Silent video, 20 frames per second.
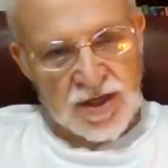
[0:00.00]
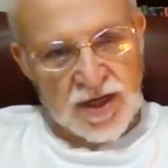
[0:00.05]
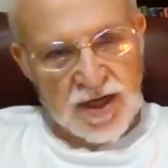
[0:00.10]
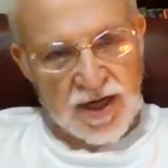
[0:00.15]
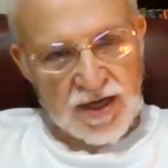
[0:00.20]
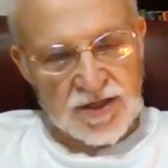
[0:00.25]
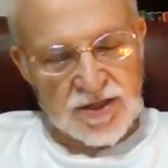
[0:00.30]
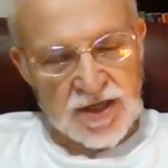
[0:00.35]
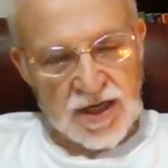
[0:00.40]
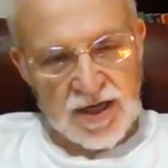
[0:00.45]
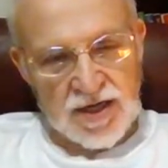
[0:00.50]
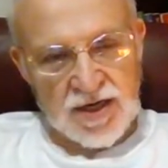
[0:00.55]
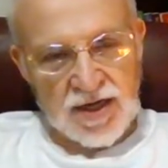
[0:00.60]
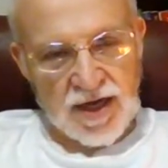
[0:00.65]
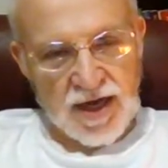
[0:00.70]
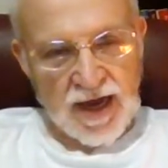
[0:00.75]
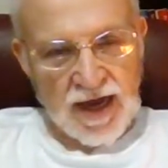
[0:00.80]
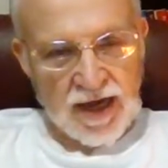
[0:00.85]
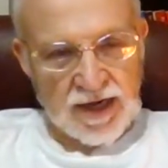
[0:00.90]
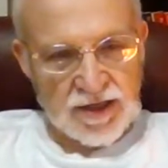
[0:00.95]

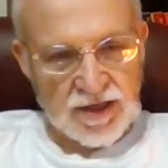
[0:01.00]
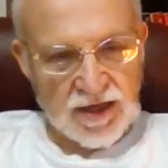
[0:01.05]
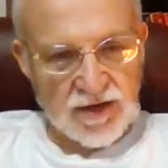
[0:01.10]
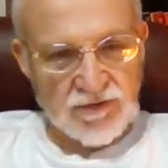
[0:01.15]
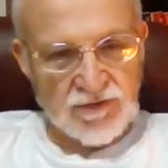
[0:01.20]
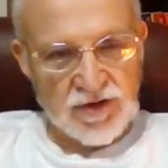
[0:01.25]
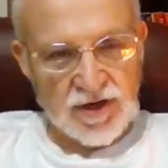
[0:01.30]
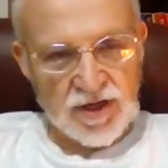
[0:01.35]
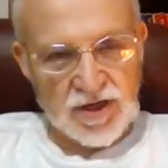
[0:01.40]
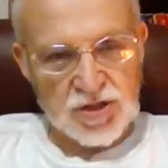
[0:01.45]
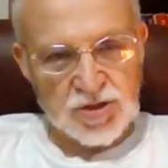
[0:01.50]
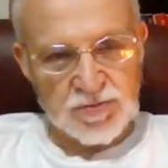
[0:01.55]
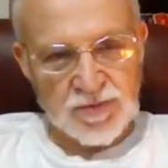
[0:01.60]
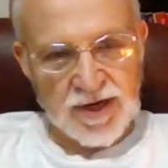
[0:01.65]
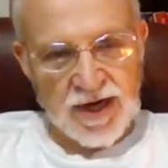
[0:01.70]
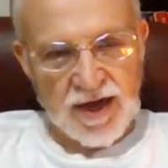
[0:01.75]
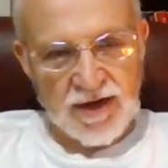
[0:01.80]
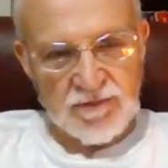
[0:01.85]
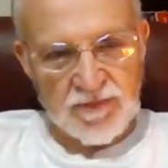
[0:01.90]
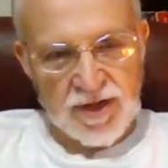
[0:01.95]
attending activities, but
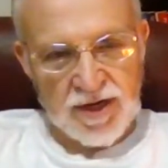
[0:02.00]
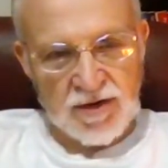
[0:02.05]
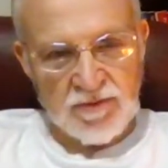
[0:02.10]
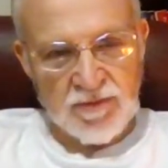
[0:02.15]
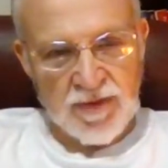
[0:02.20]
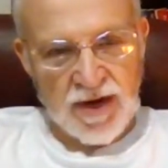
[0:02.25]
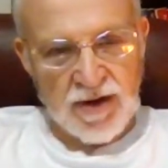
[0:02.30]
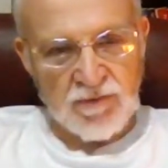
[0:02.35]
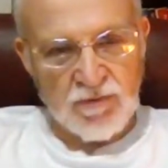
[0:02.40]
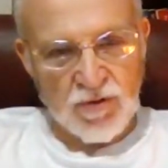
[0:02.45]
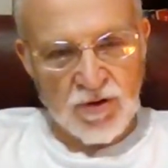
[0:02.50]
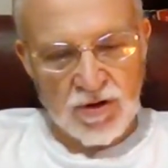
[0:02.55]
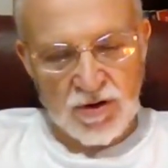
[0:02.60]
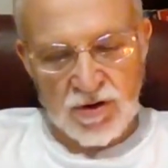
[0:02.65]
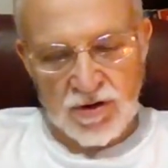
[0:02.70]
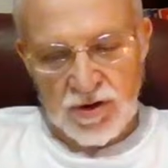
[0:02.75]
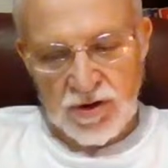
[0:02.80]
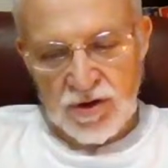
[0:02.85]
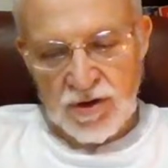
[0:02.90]
I've been a member